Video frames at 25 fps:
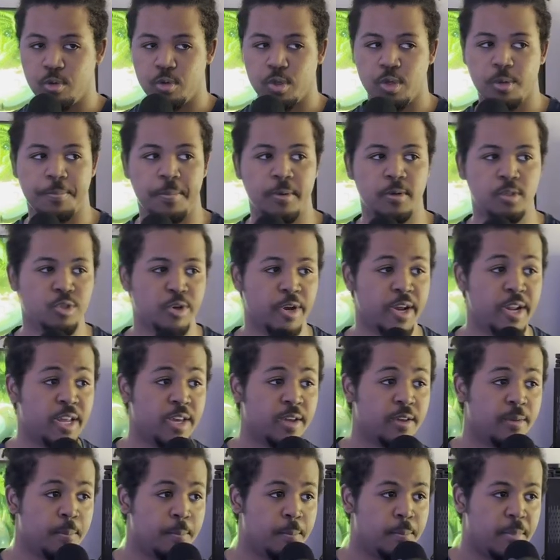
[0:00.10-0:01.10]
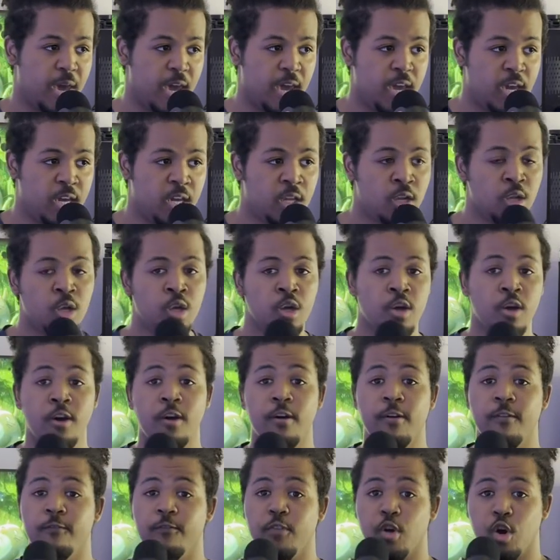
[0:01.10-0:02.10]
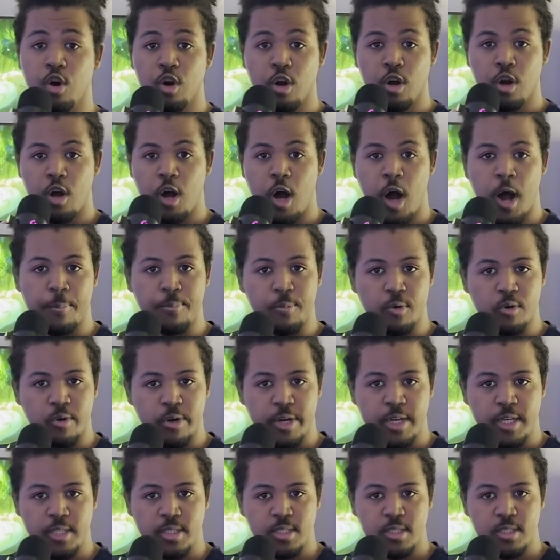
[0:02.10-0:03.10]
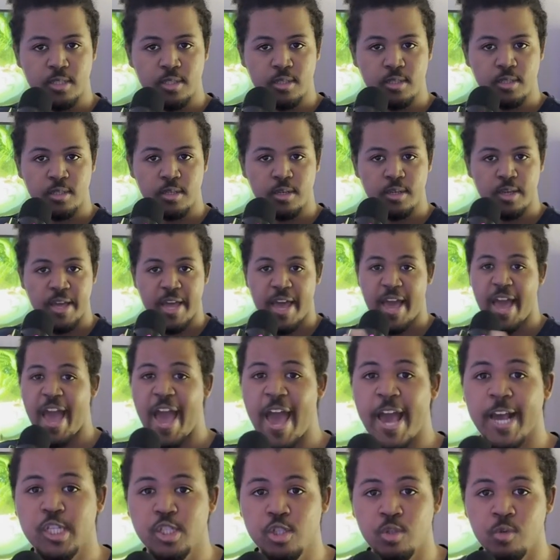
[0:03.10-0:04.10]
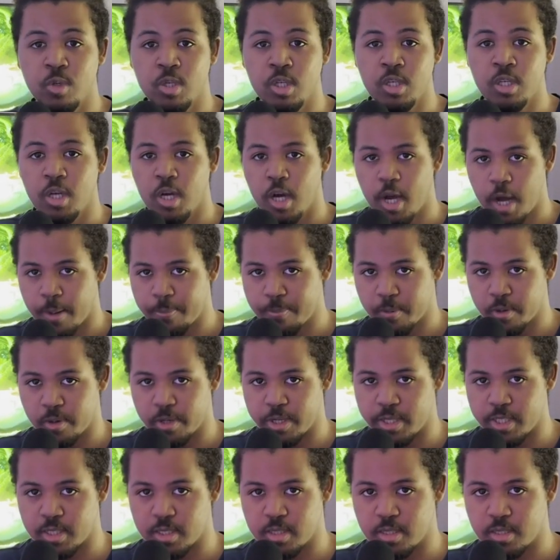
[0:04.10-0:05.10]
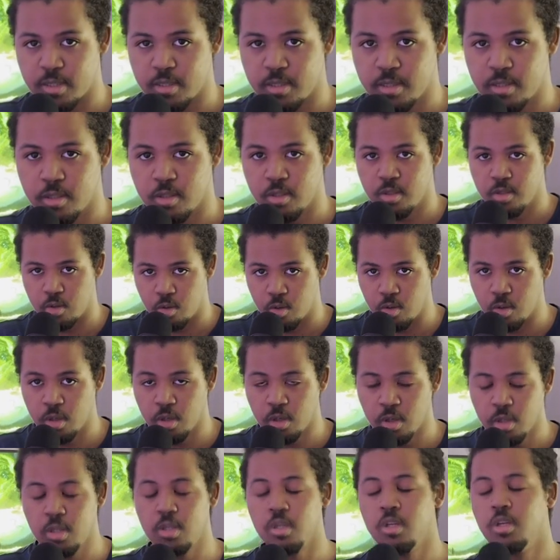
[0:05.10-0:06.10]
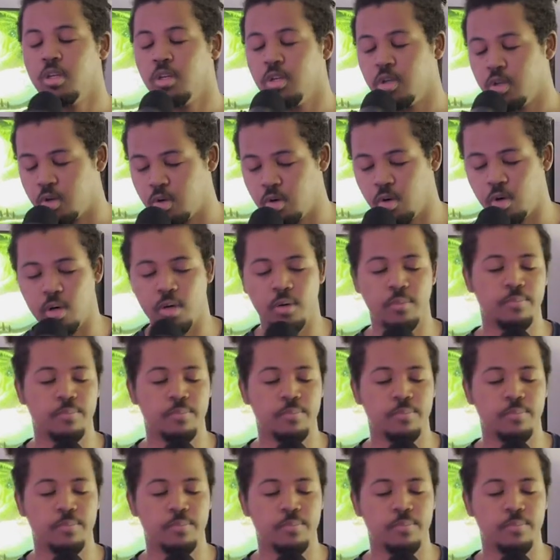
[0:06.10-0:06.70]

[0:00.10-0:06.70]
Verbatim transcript: are trading pain for upgrades, actual upgrades. Cool? Cool.